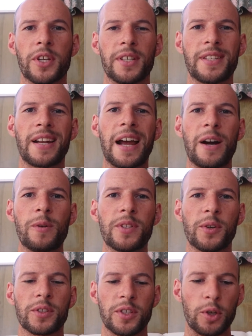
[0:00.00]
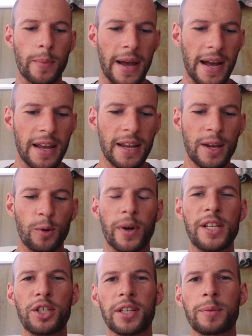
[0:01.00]
So today I want to talk to you about
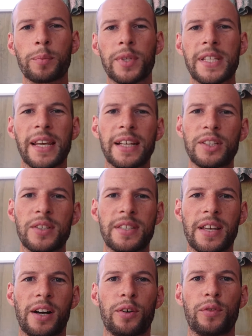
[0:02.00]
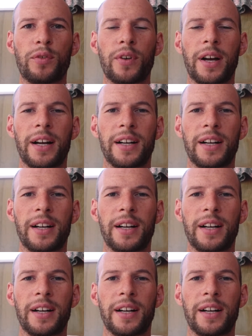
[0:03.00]
ways you can protect yourself